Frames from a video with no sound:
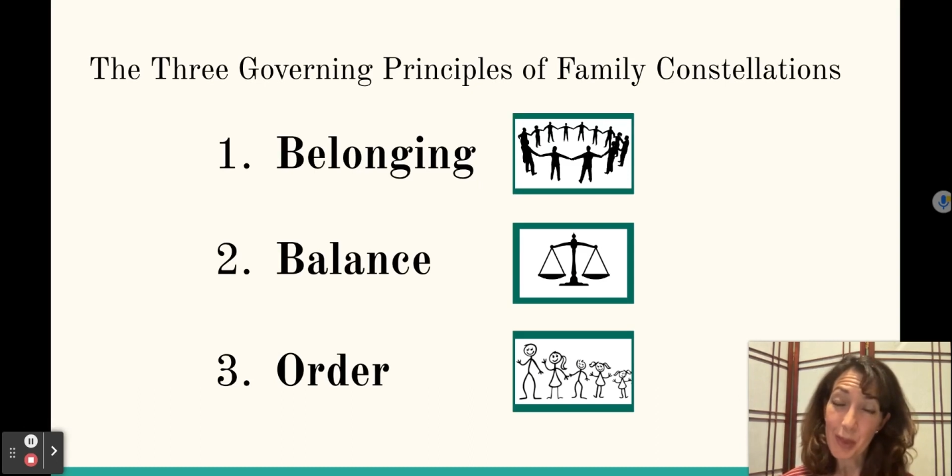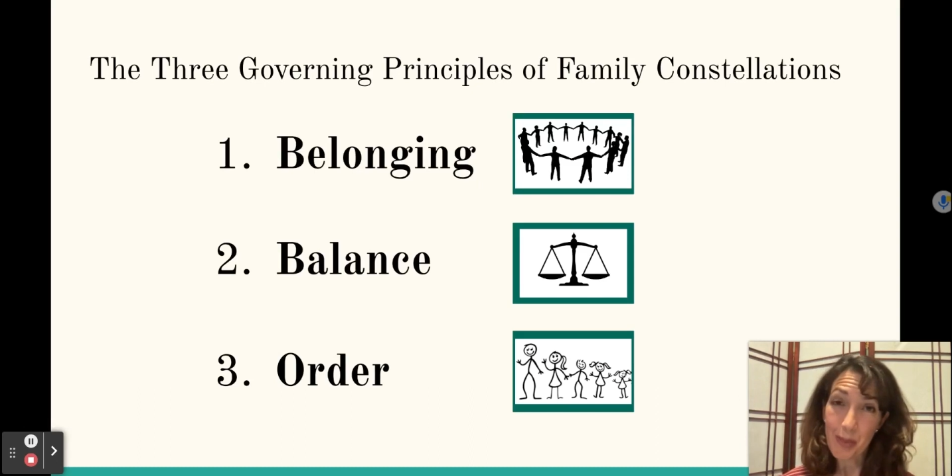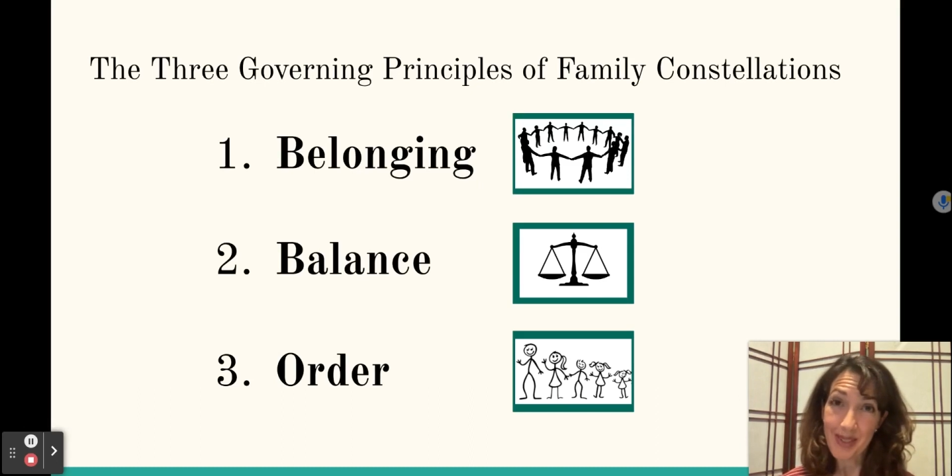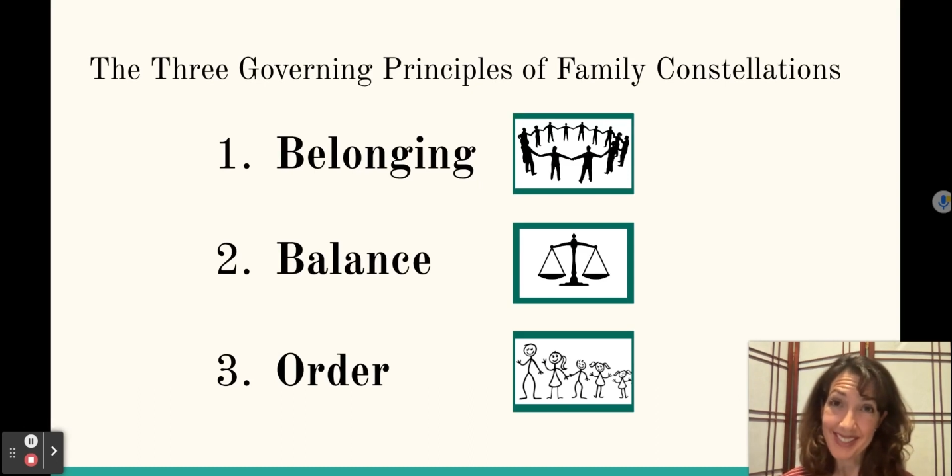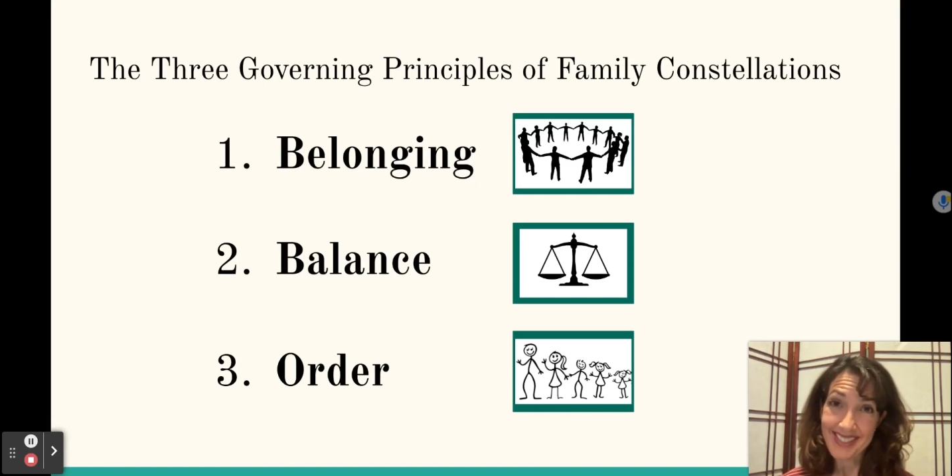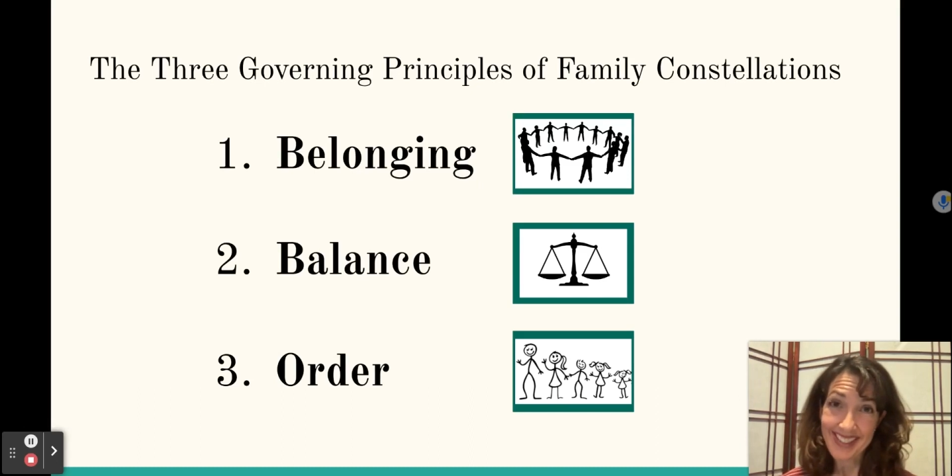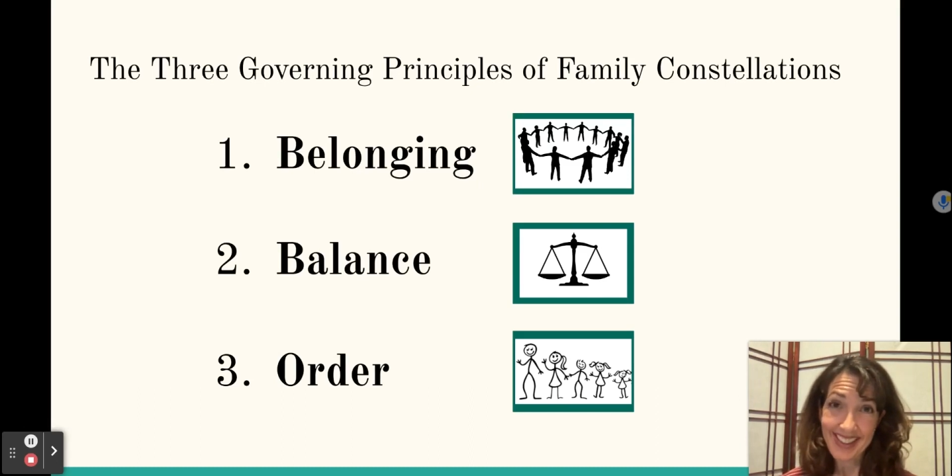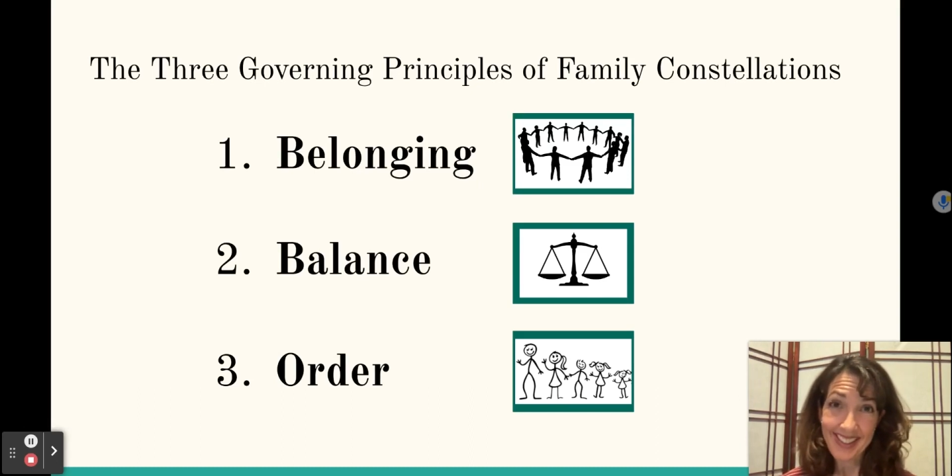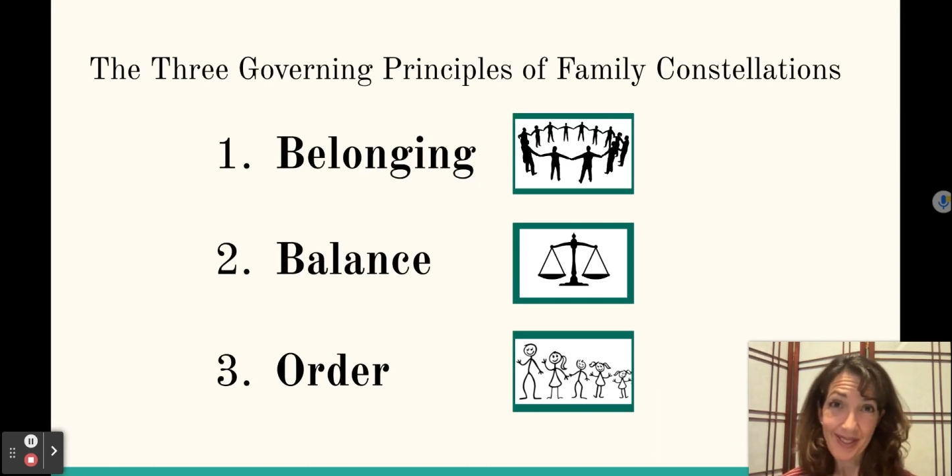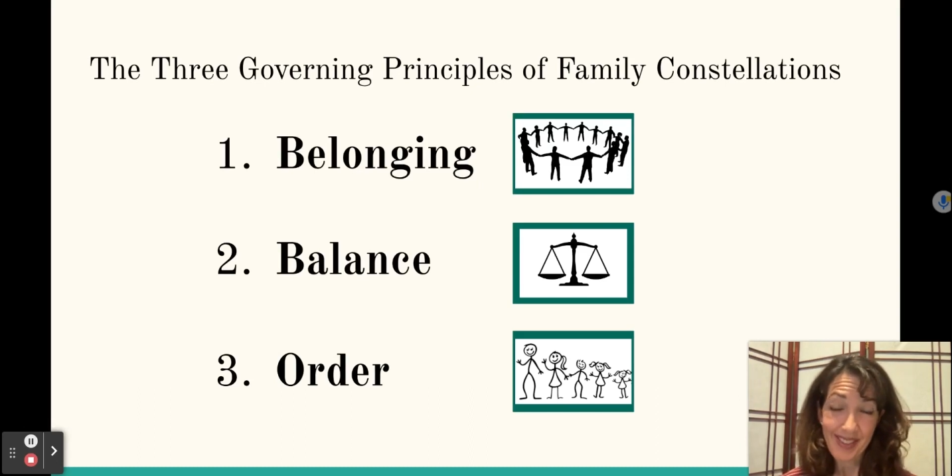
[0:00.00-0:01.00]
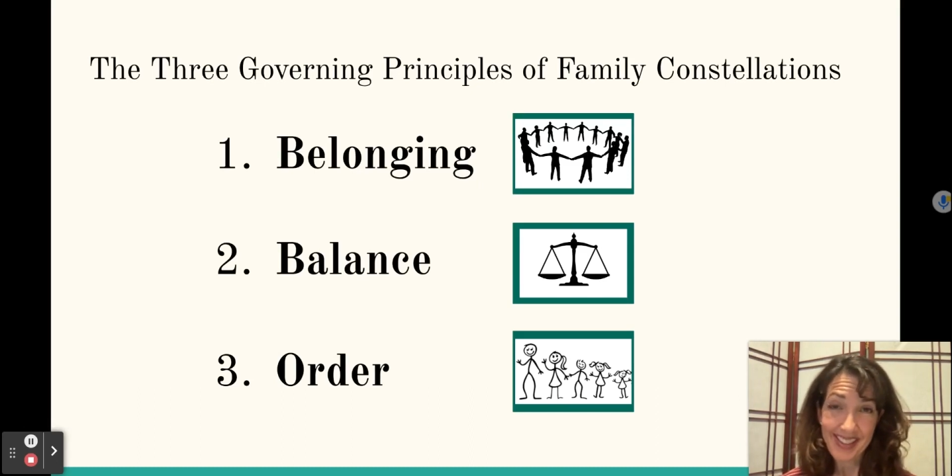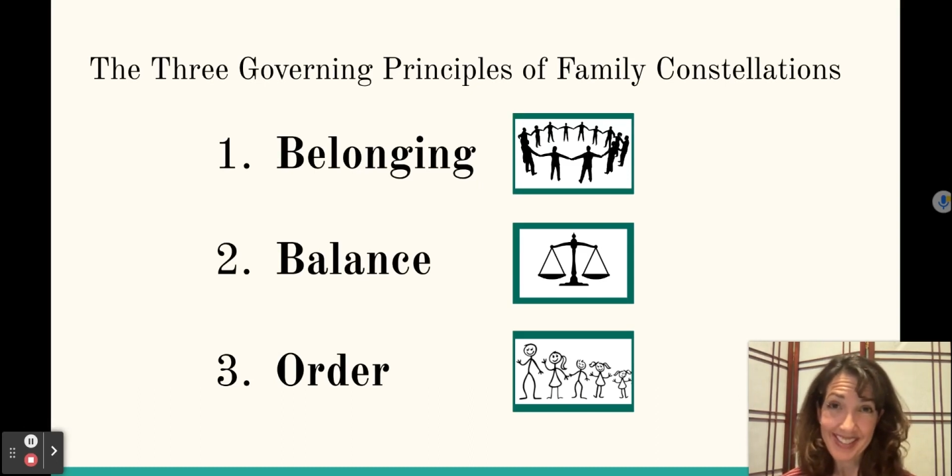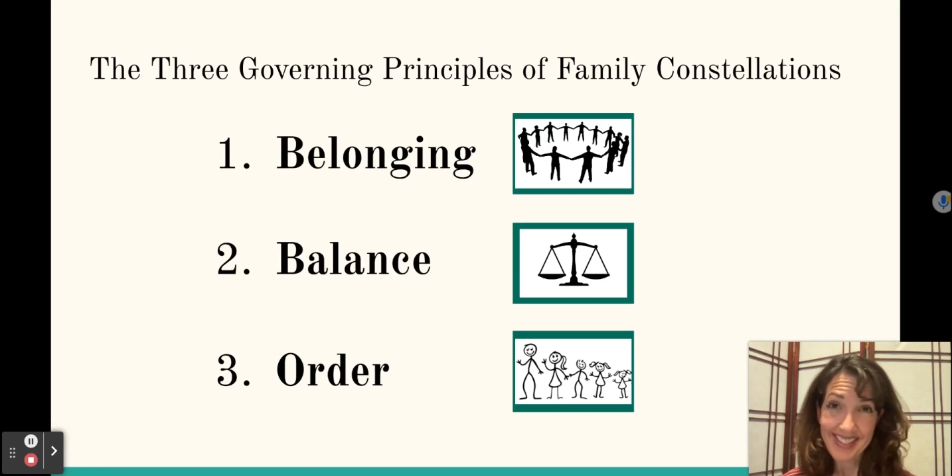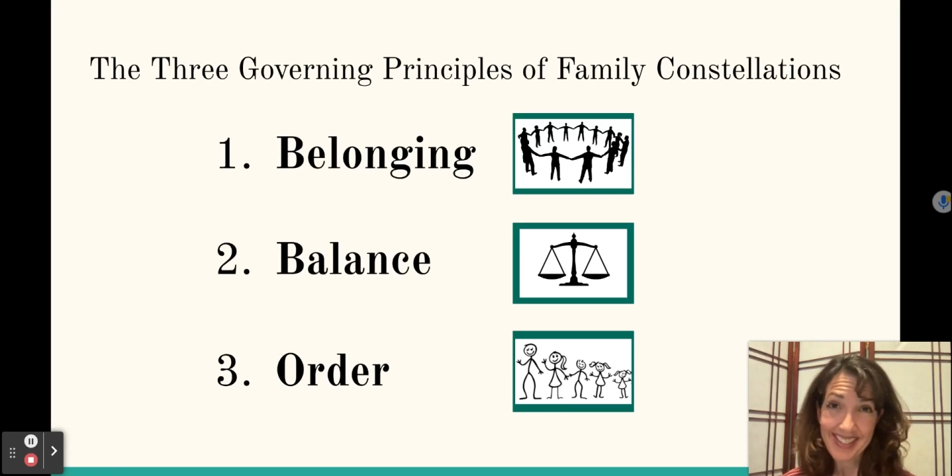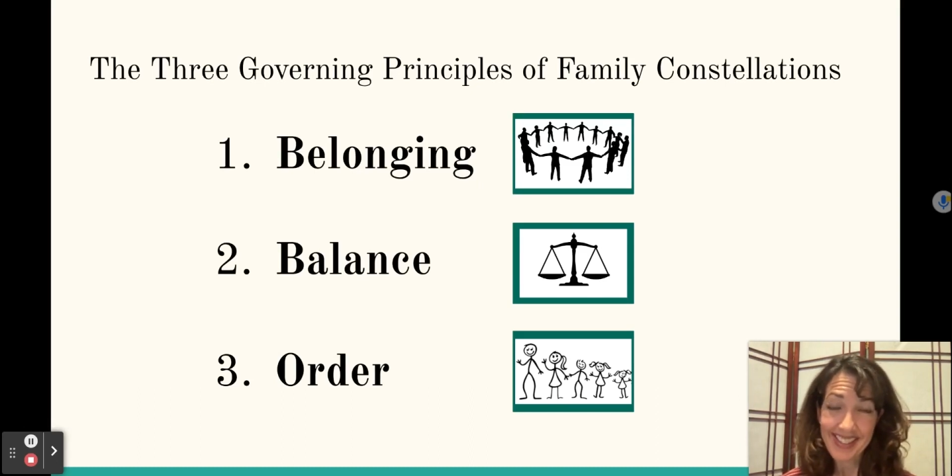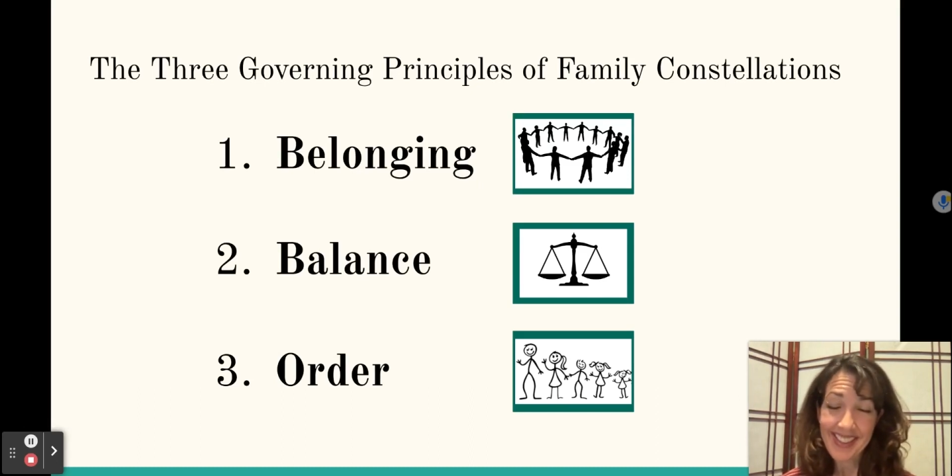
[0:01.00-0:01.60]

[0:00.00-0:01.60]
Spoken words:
present at an event